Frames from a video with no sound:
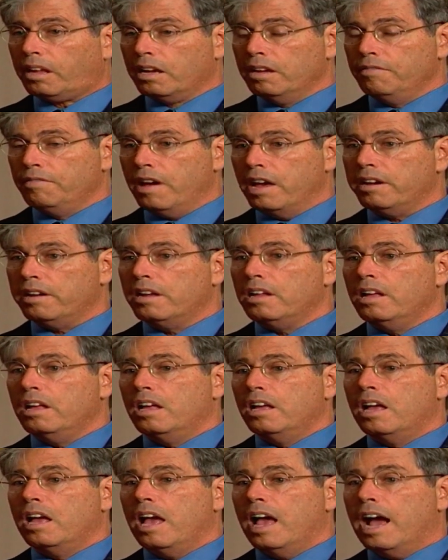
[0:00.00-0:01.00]
event,
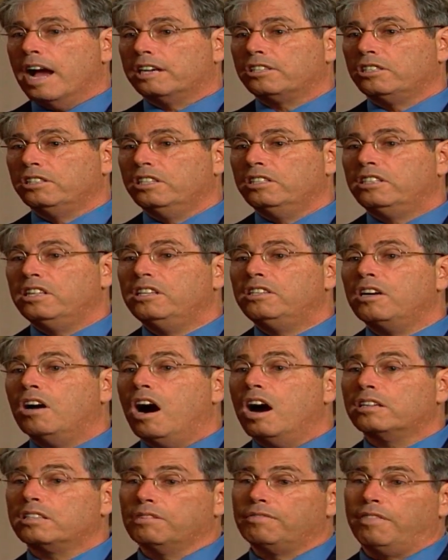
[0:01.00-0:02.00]
actually
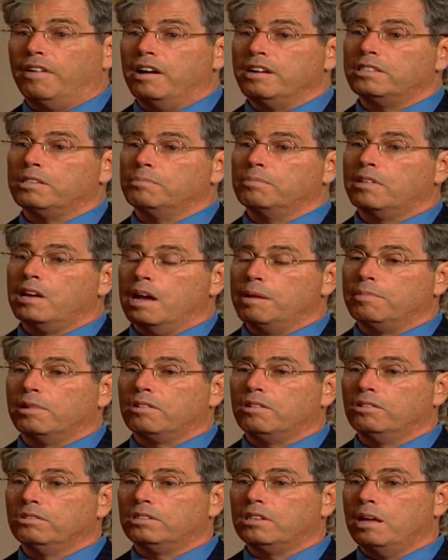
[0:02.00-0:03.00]
detoxify some
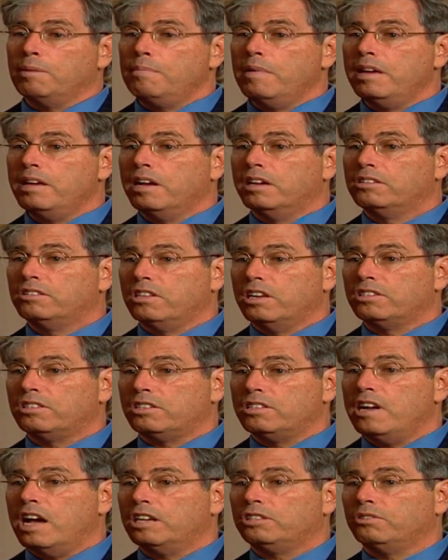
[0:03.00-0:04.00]
chemicals that may
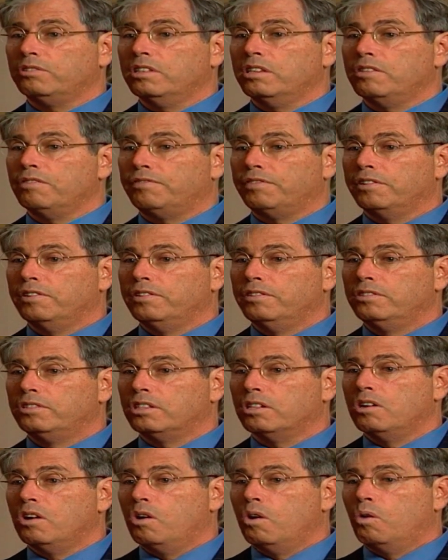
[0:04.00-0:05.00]
exist naturally in the
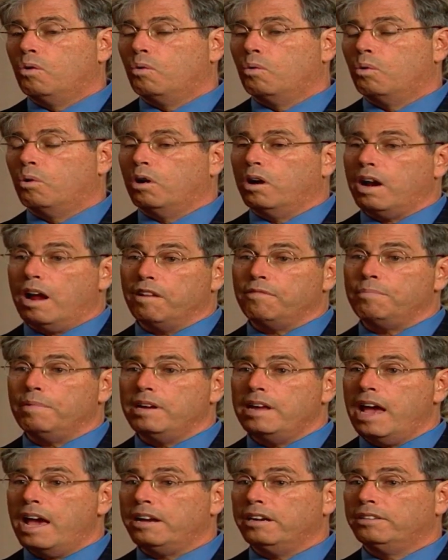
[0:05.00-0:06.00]
foods or have
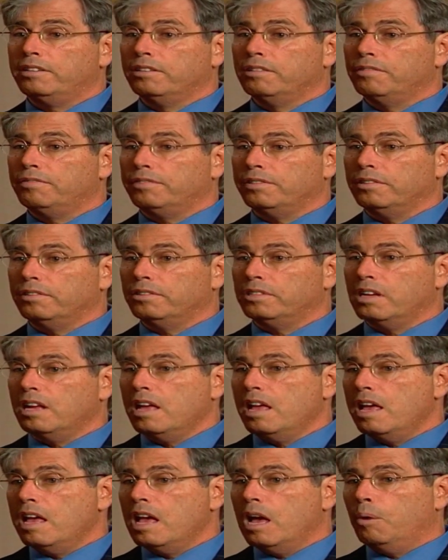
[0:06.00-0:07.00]
been added to the foods.
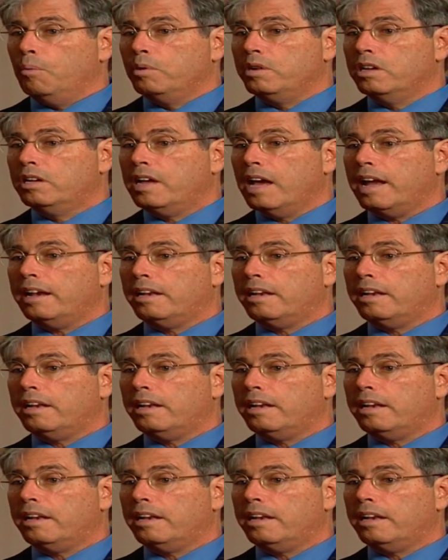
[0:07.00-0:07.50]
And when you